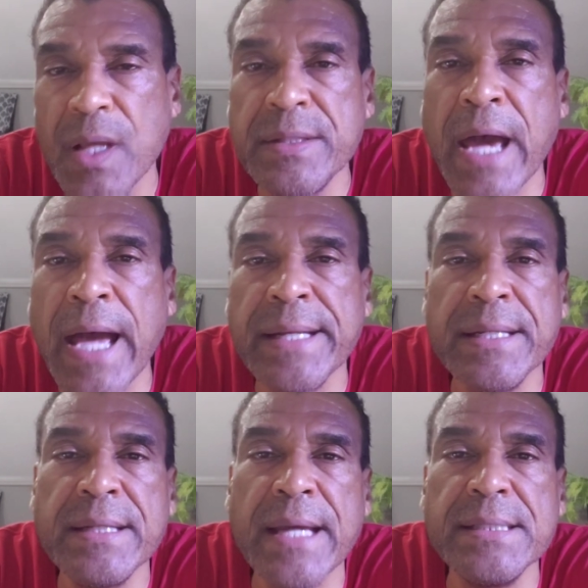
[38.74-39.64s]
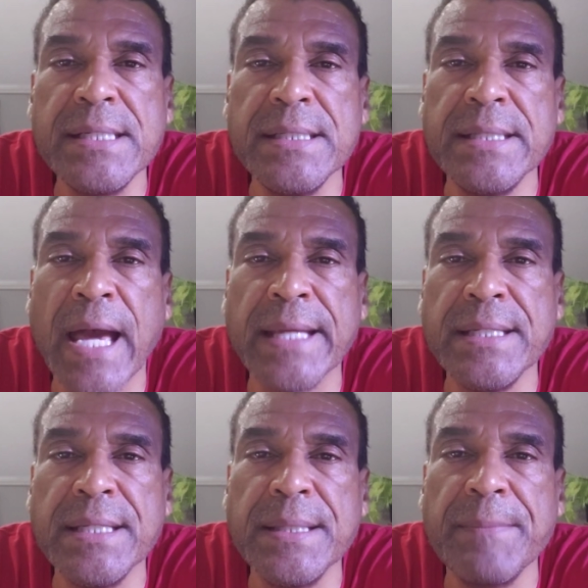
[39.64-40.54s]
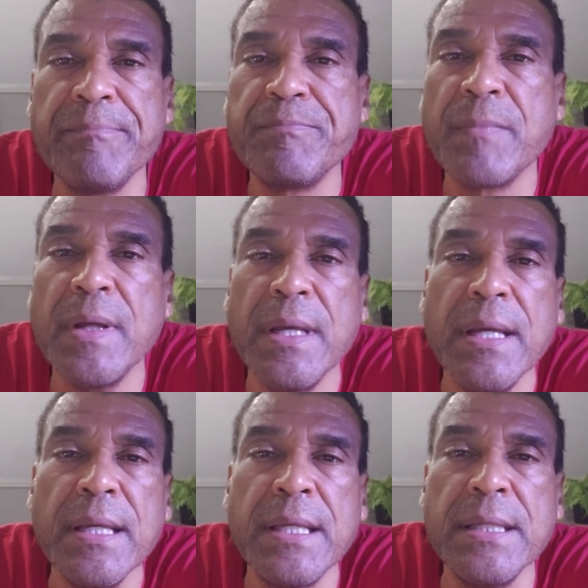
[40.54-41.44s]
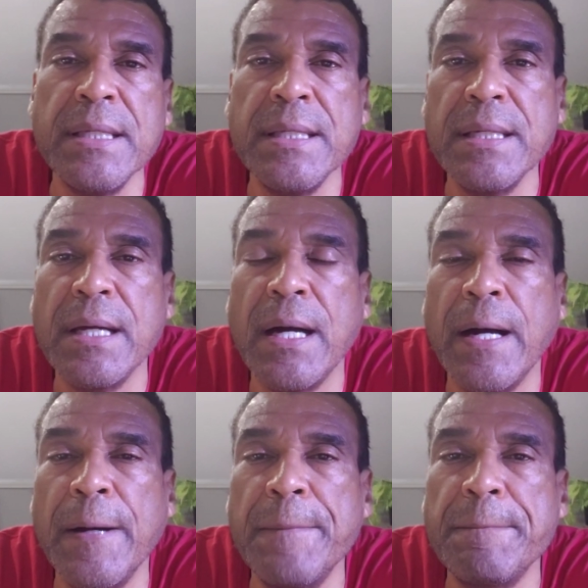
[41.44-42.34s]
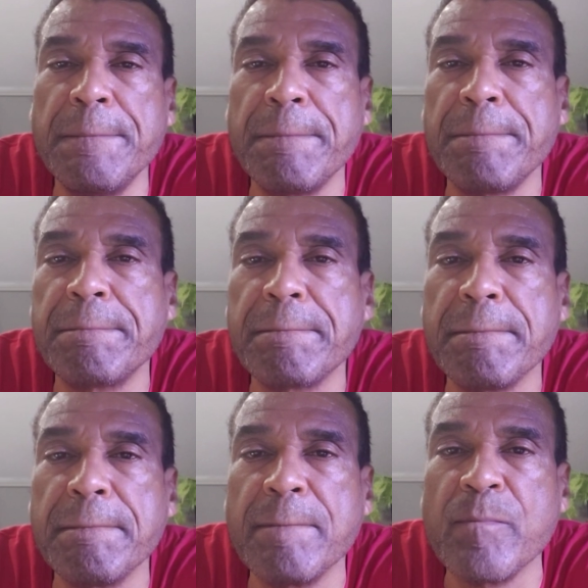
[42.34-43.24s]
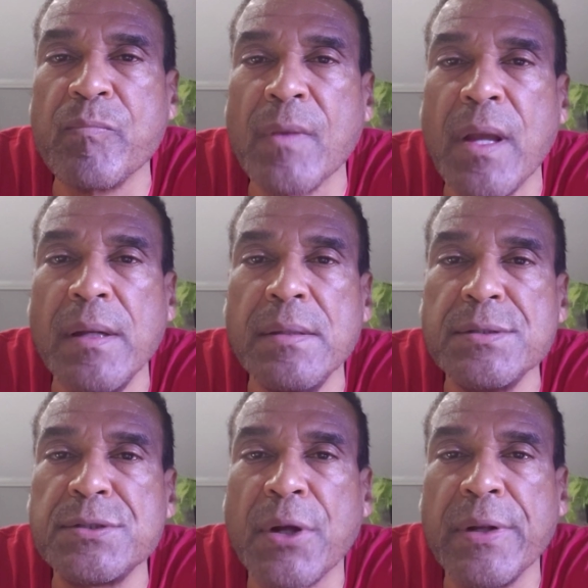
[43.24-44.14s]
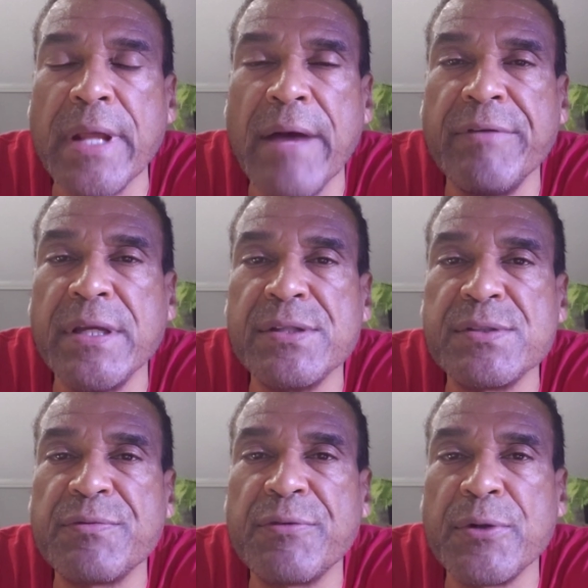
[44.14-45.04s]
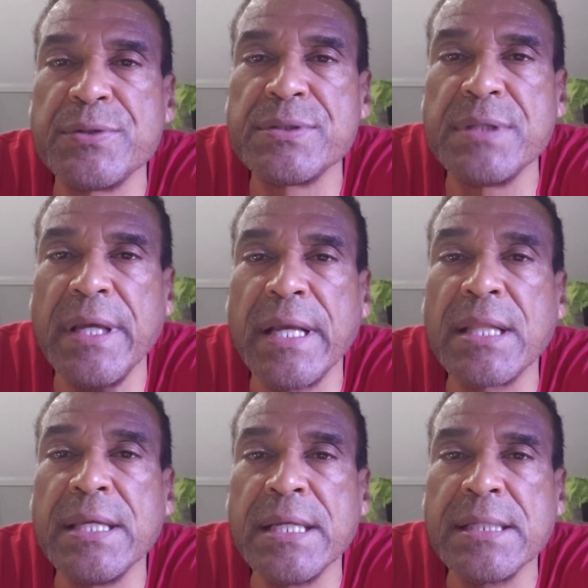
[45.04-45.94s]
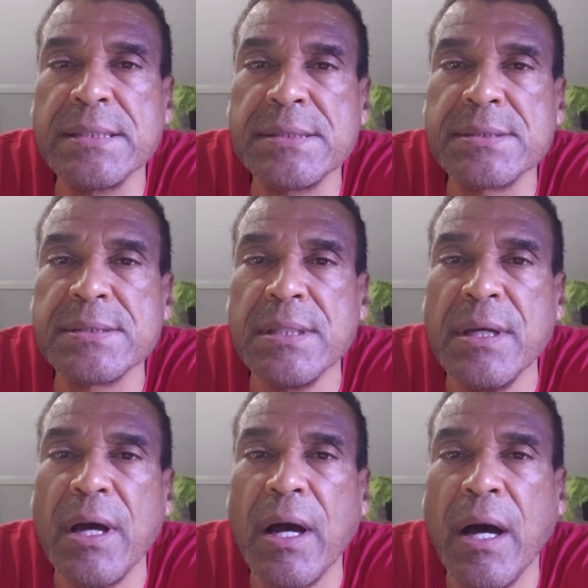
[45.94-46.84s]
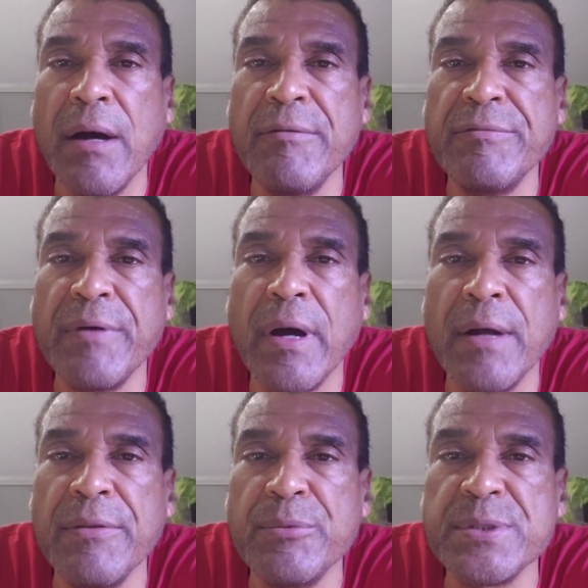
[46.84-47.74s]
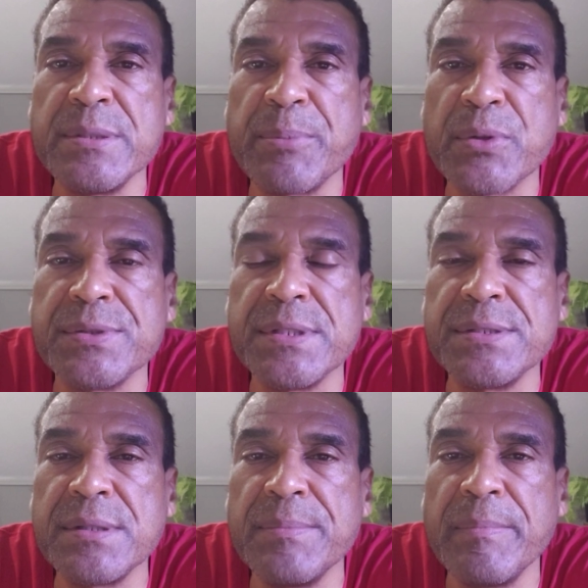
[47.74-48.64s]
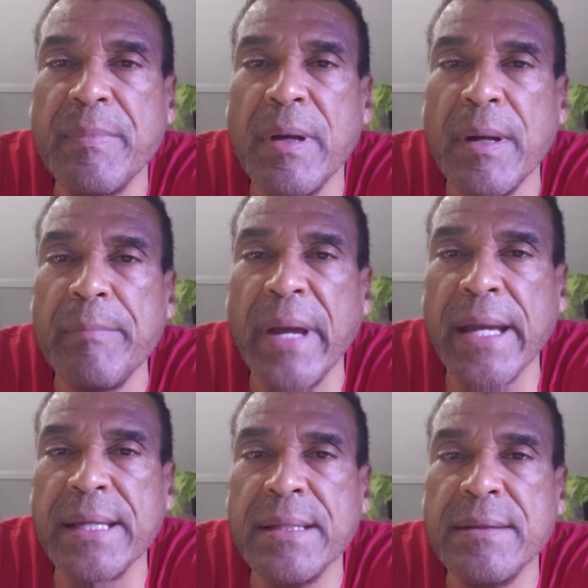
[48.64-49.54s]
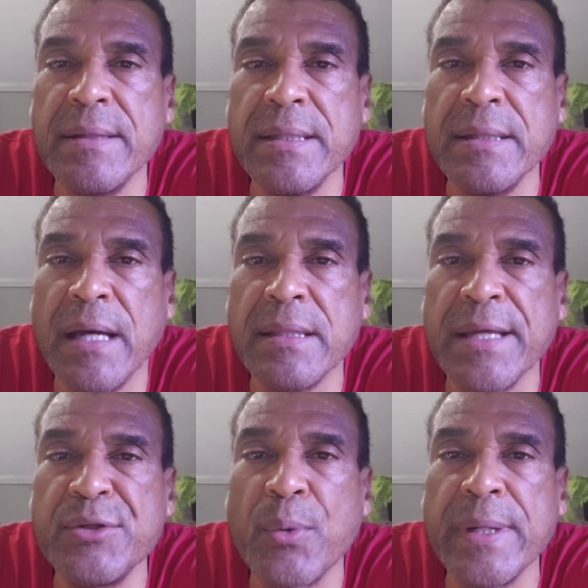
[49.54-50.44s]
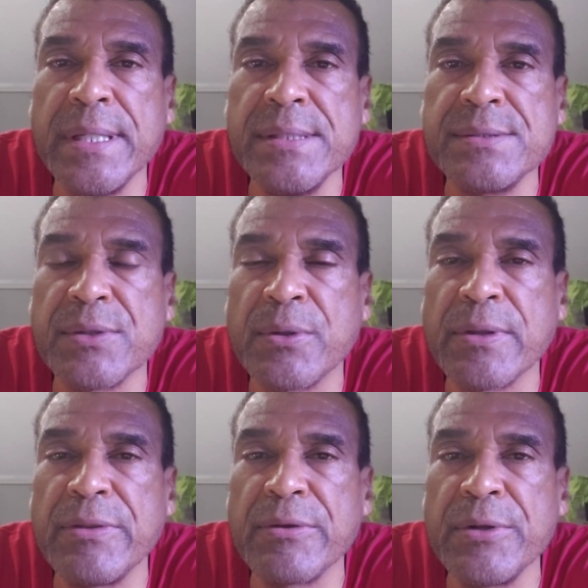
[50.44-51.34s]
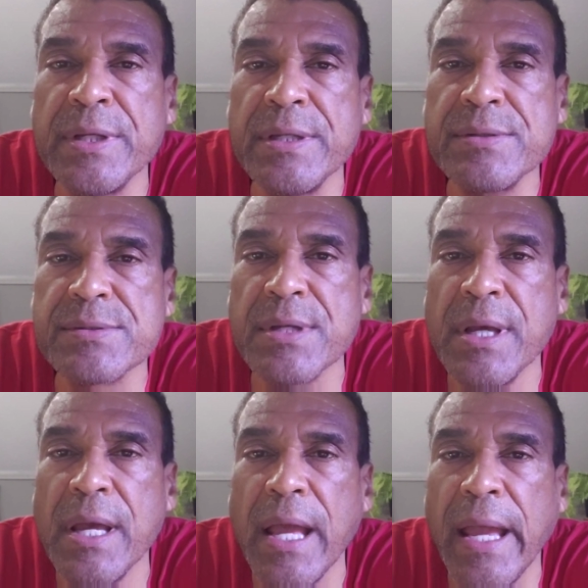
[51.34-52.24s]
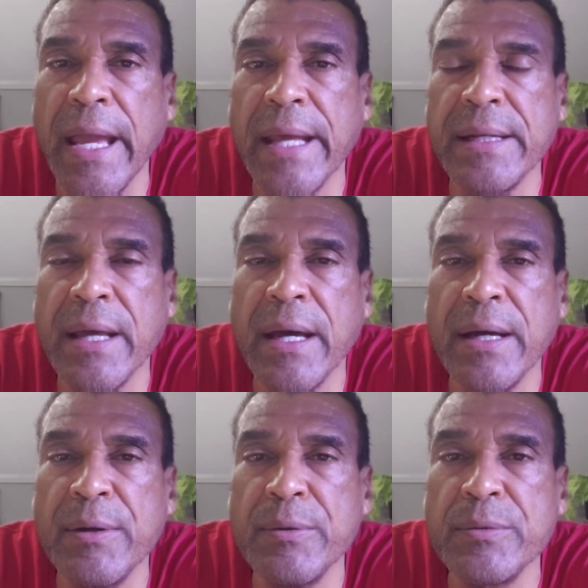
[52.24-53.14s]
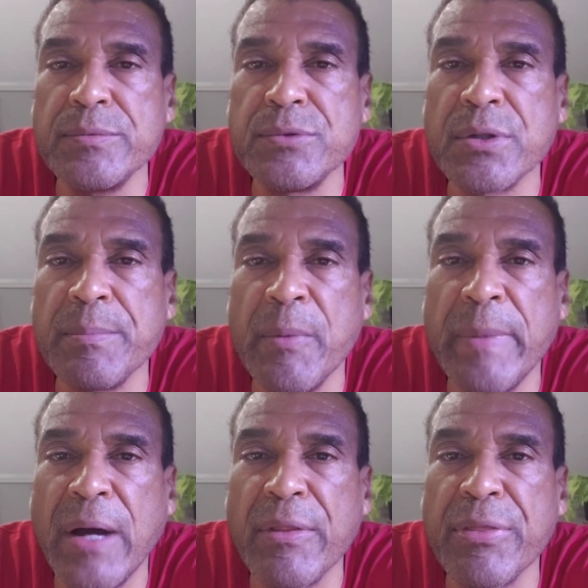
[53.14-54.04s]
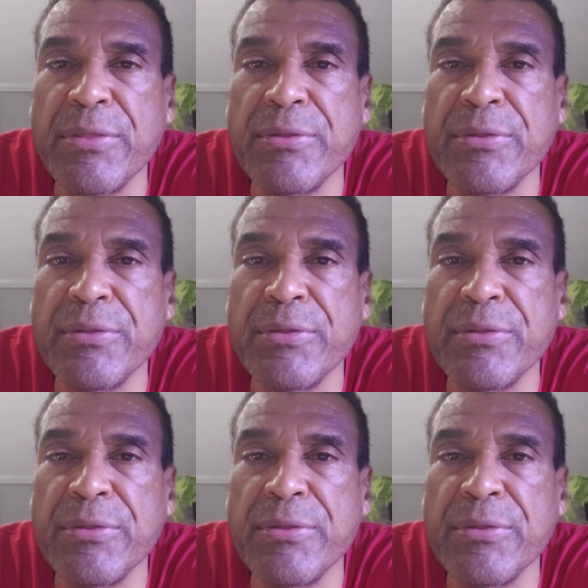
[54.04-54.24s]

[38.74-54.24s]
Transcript: died in 1990. He um, started having his first inklings of uh, the reciprocal system back in the uh, late 20s, early 30s, and uh, took him about th